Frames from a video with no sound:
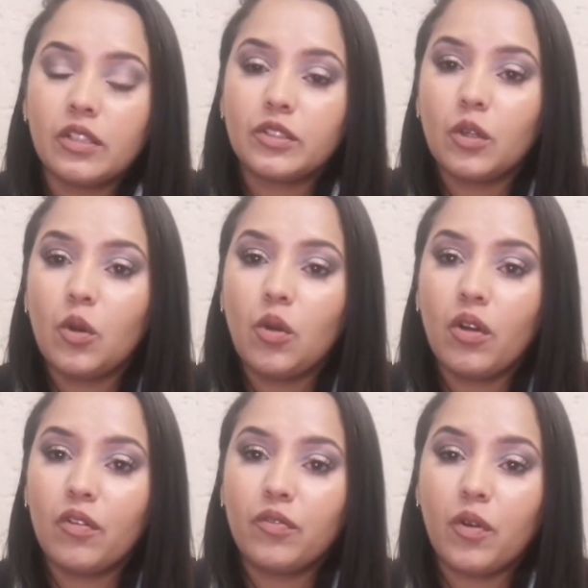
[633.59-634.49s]

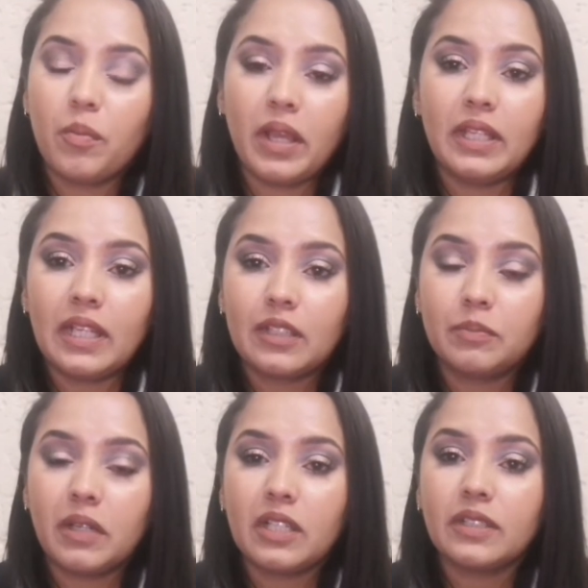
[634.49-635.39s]
So for my
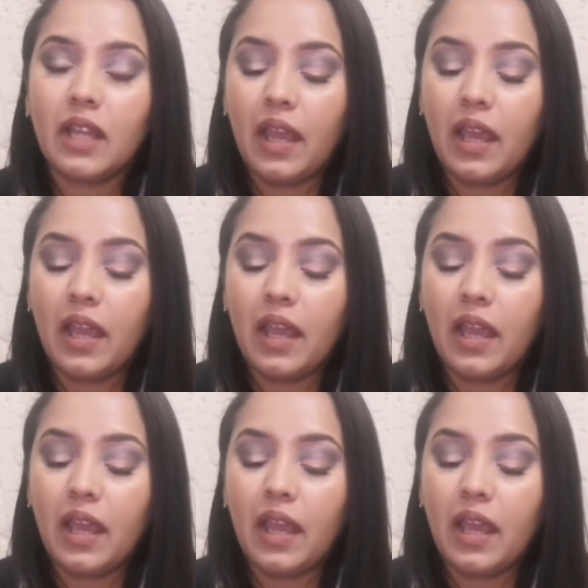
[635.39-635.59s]
next brush,